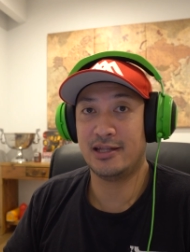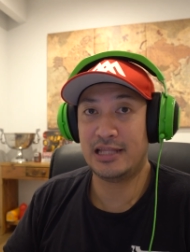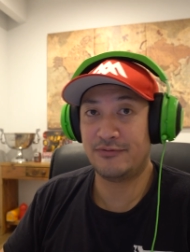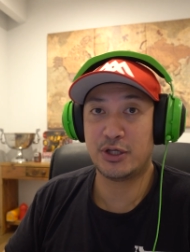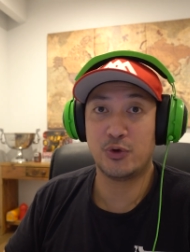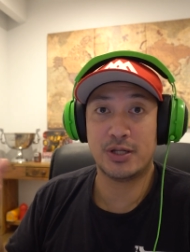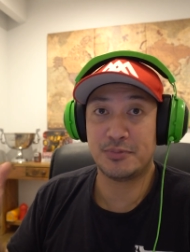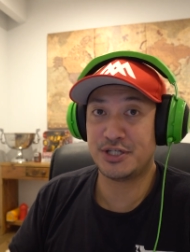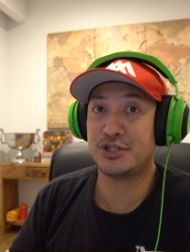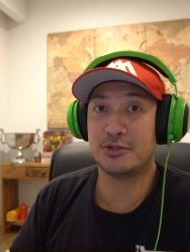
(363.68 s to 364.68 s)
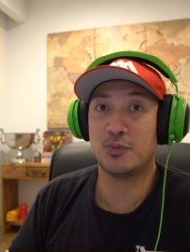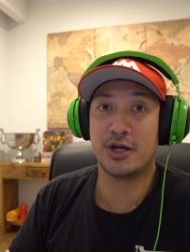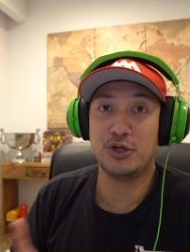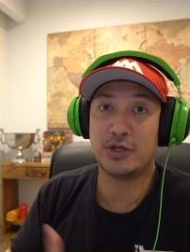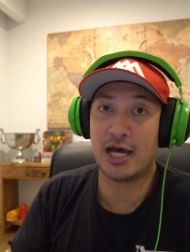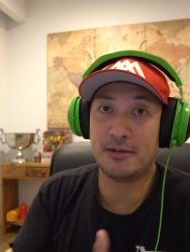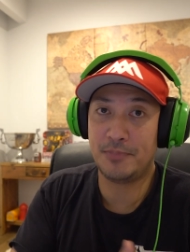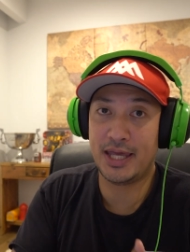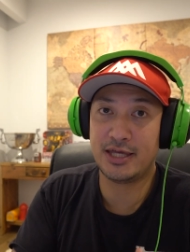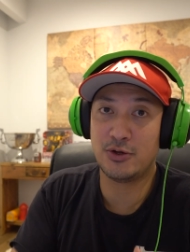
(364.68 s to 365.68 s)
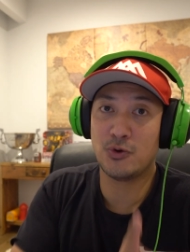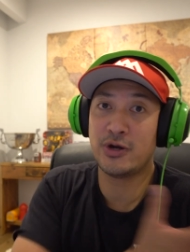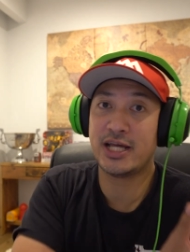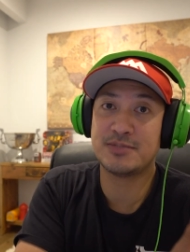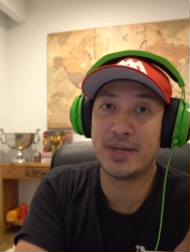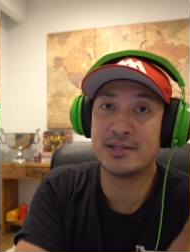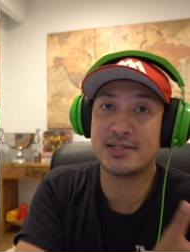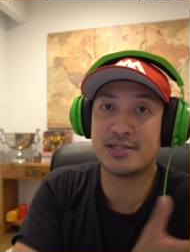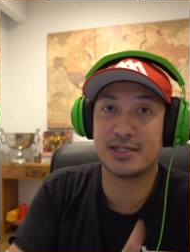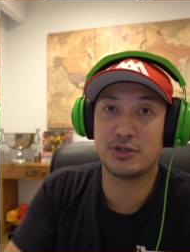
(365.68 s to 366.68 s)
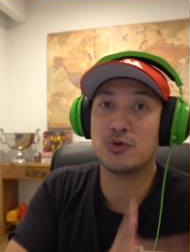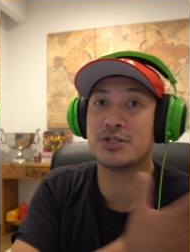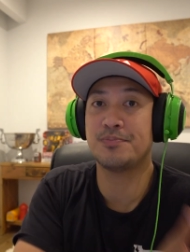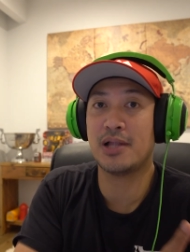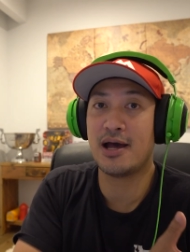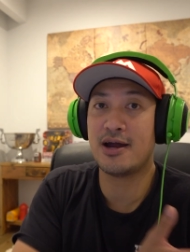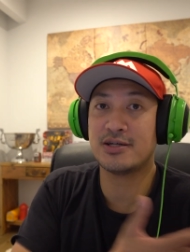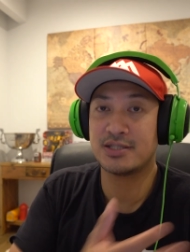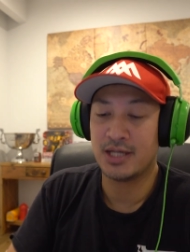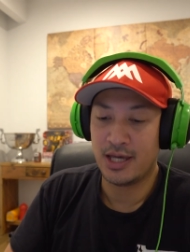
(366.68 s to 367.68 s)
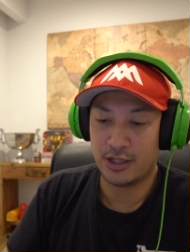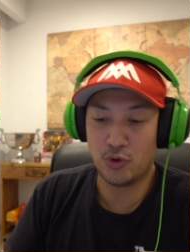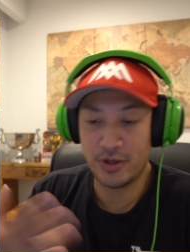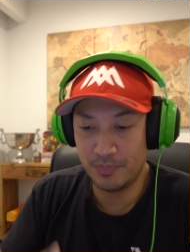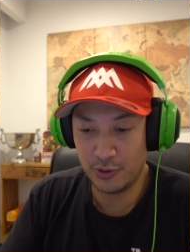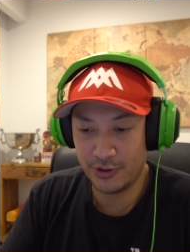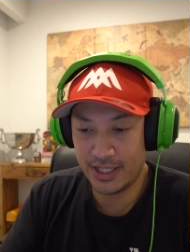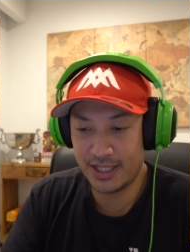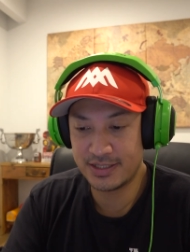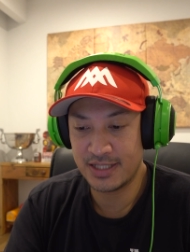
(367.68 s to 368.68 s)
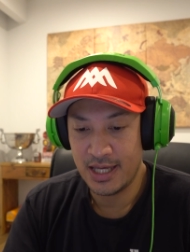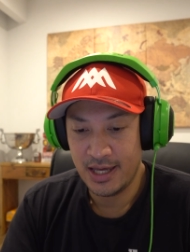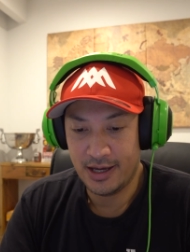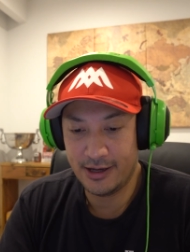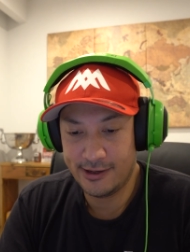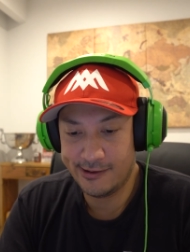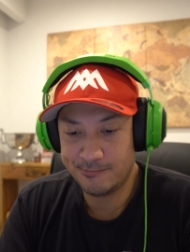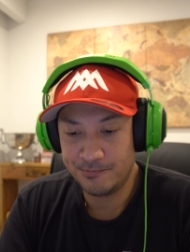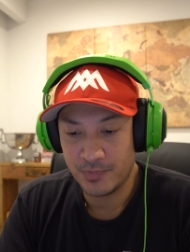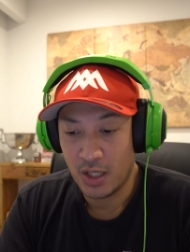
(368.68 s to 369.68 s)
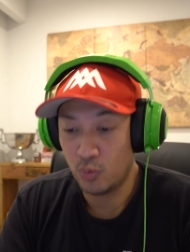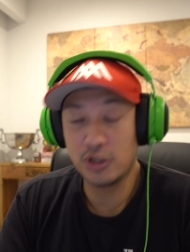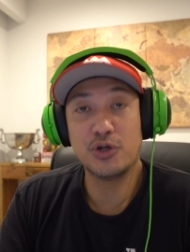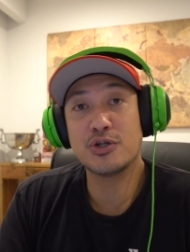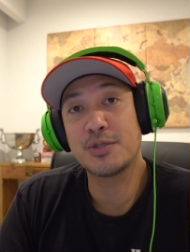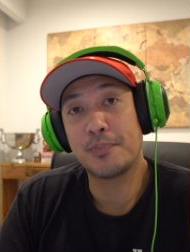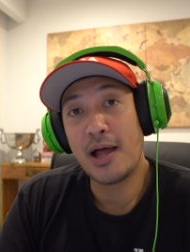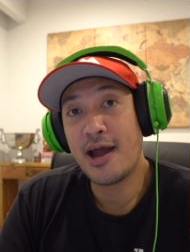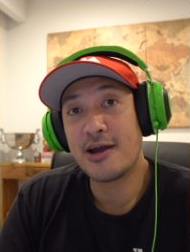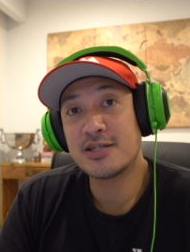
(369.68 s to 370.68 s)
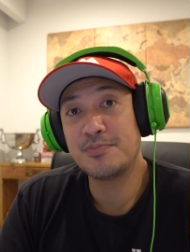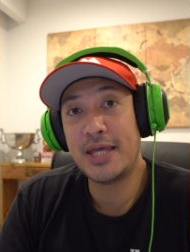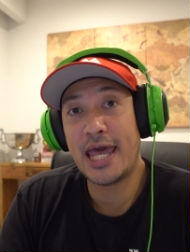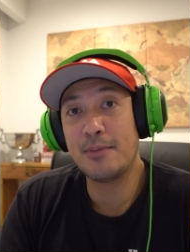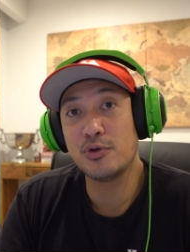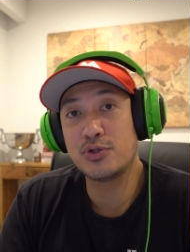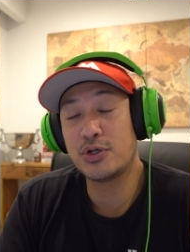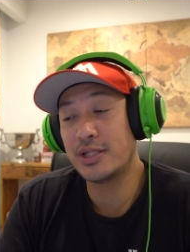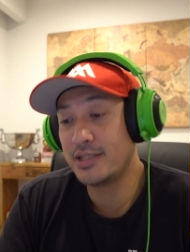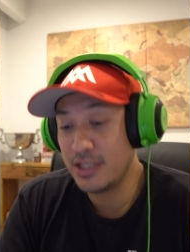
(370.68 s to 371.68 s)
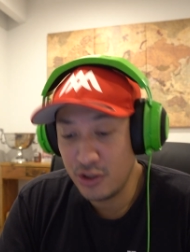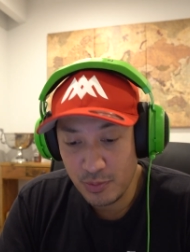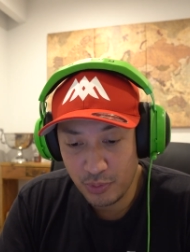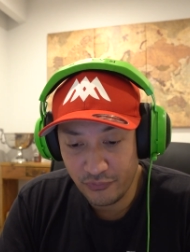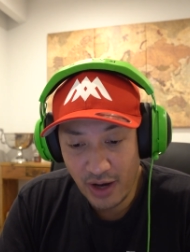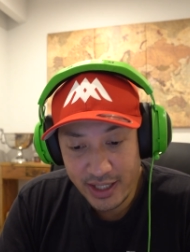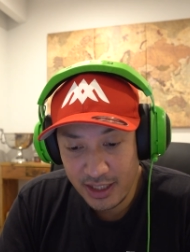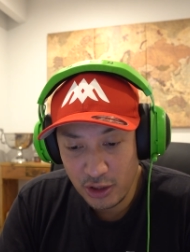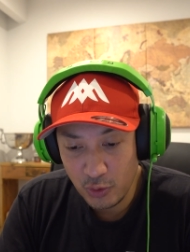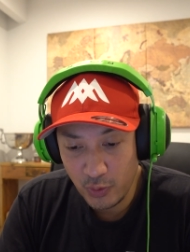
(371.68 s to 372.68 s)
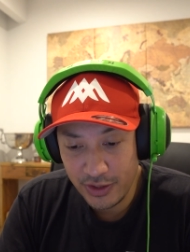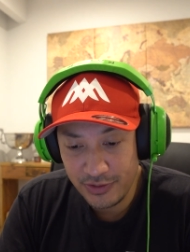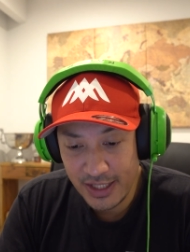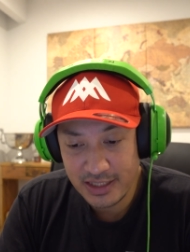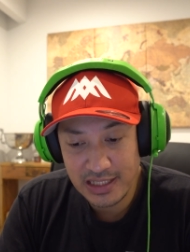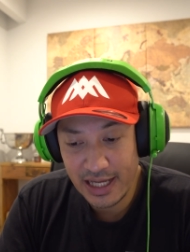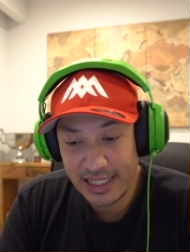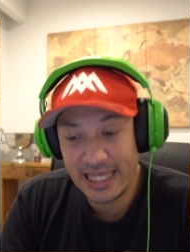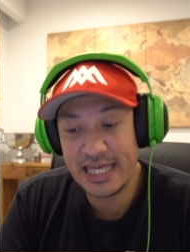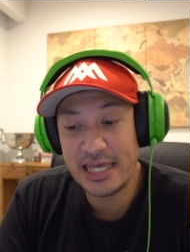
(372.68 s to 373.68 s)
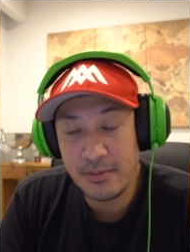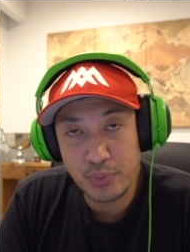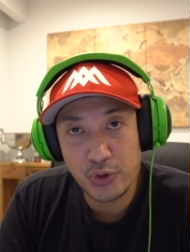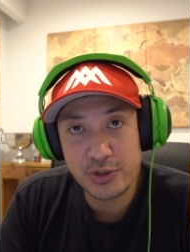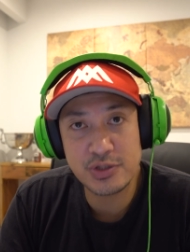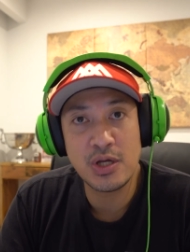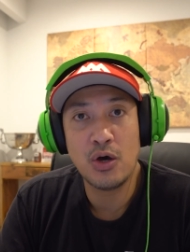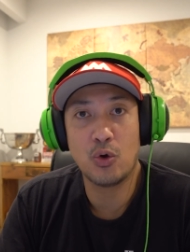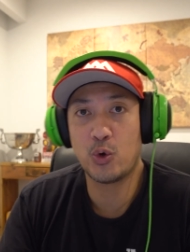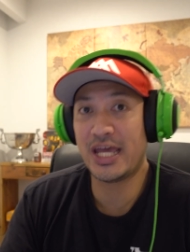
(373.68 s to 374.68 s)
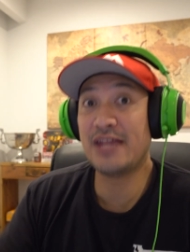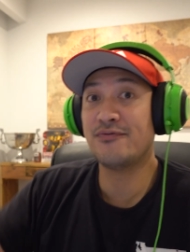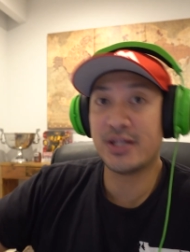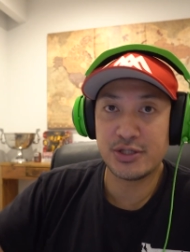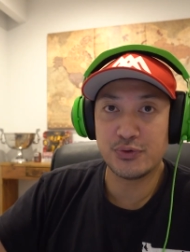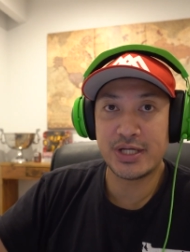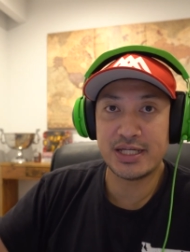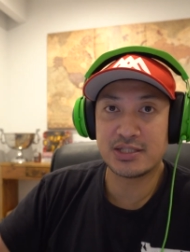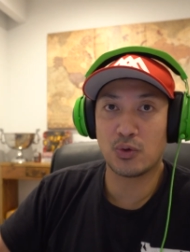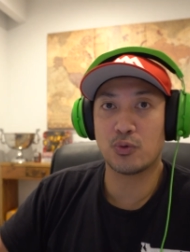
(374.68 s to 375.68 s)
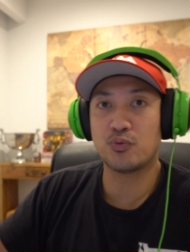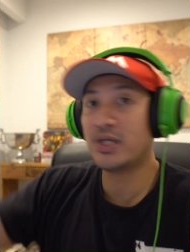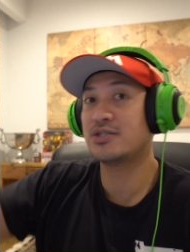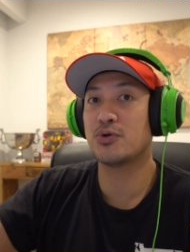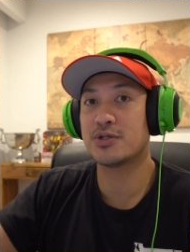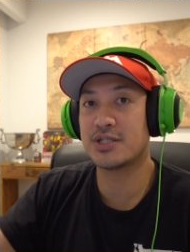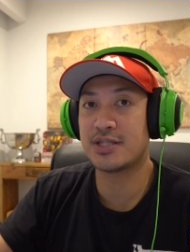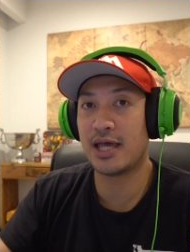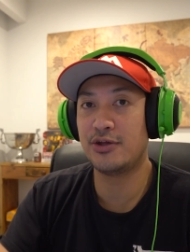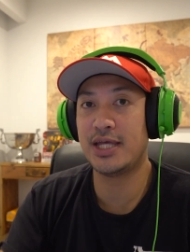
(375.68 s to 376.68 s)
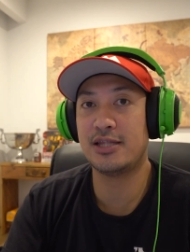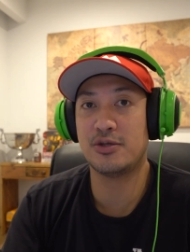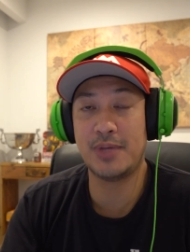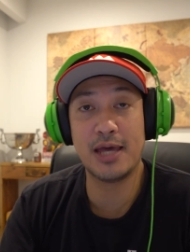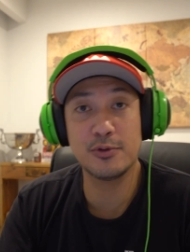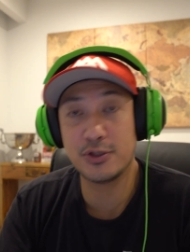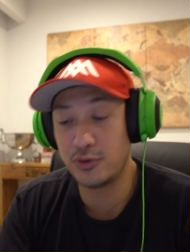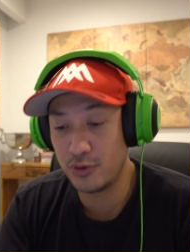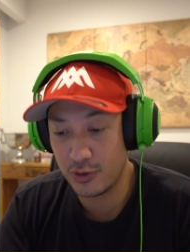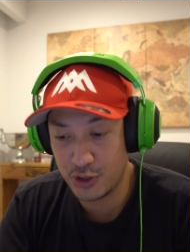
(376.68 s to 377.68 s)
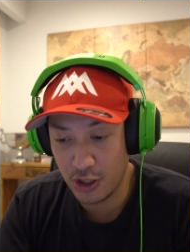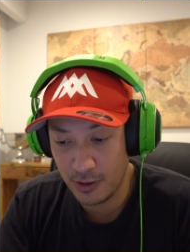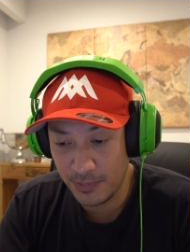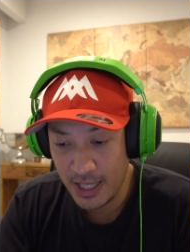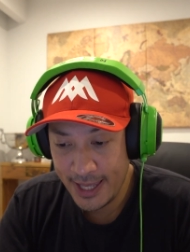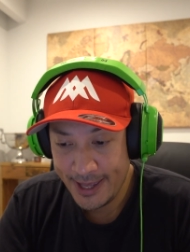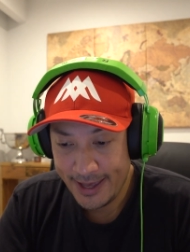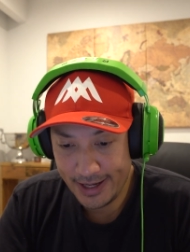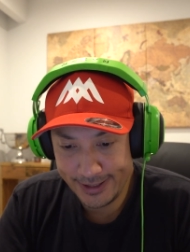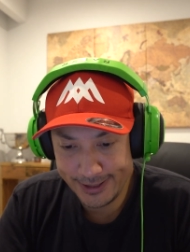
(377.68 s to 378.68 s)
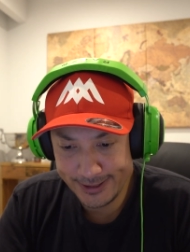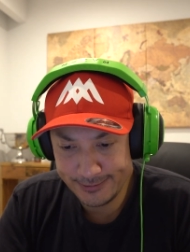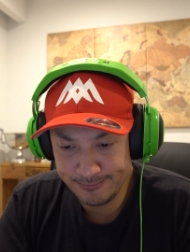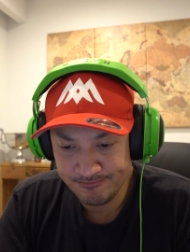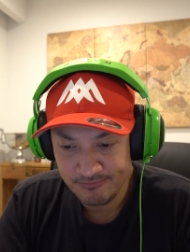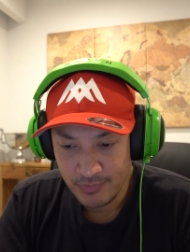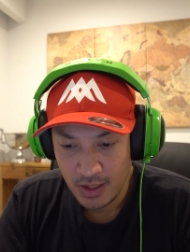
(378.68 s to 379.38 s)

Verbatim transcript: and leaving you in a position where you can't pay your expenses and your suppliers, your employees? Um, will your suppliers be able to continue providing you with things like key inputs or inventories or resources that you need to be able to do your job? Um,